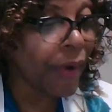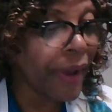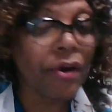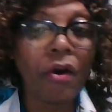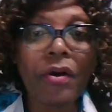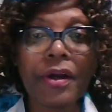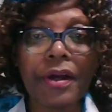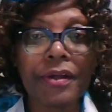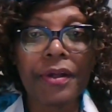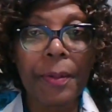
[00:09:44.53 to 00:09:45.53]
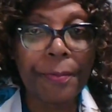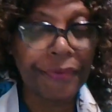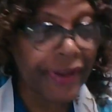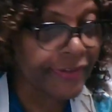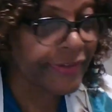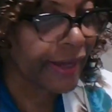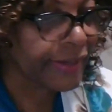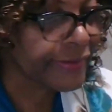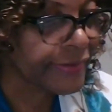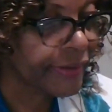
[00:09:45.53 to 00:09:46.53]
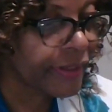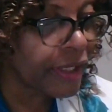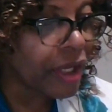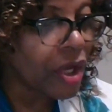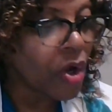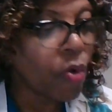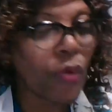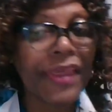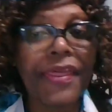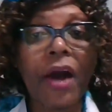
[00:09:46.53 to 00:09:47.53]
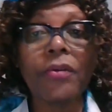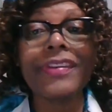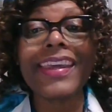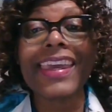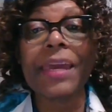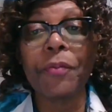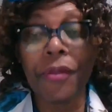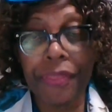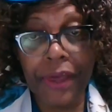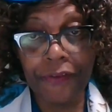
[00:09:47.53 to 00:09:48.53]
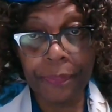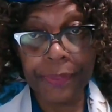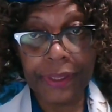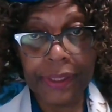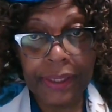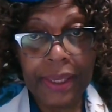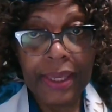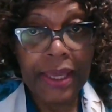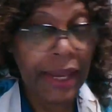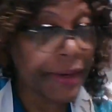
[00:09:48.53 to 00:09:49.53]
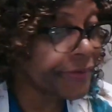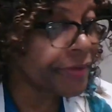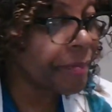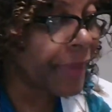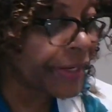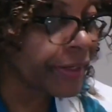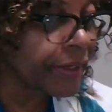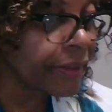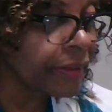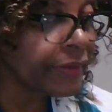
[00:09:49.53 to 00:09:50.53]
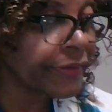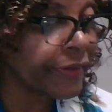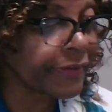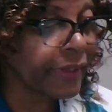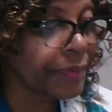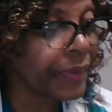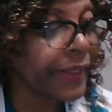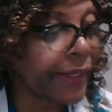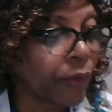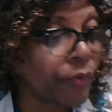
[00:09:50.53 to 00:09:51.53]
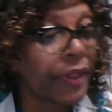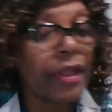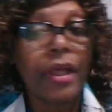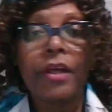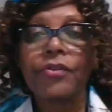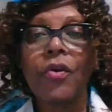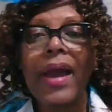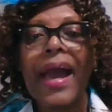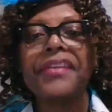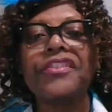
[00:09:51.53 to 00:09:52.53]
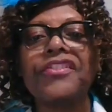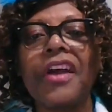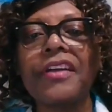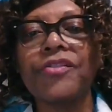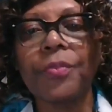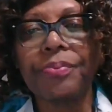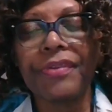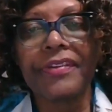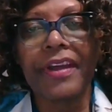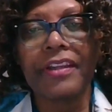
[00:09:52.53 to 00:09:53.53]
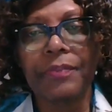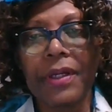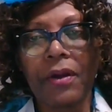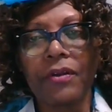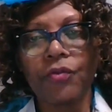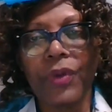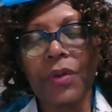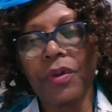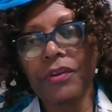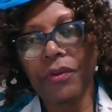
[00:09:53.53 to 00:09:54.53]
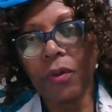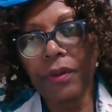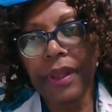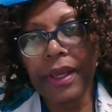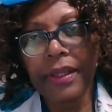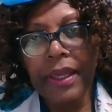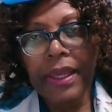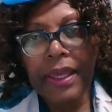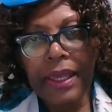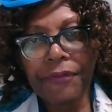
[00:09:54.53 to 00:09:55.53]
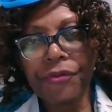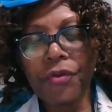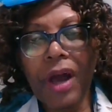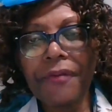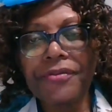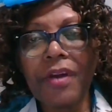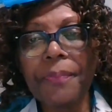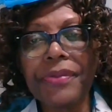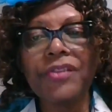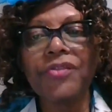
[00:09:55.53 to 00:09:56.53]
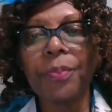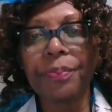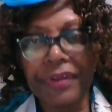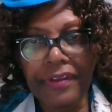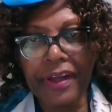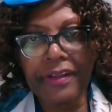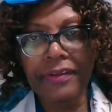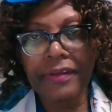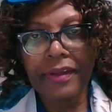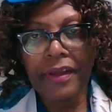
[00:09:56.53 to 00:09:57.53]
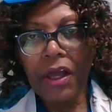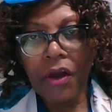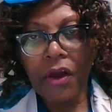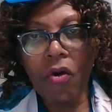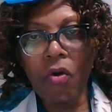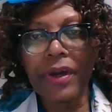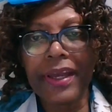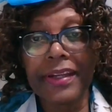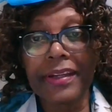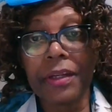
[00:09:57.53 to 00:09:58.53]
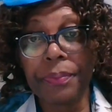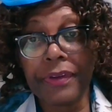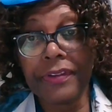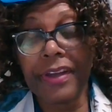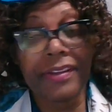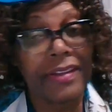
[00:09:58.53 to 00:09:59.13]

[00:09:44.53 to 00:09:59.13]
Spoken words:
I conquered breast cancer without chemotherapy. And there's a medical disclaimer included. So I had a chance to present because we were told that if you have something to present, go ahead and present.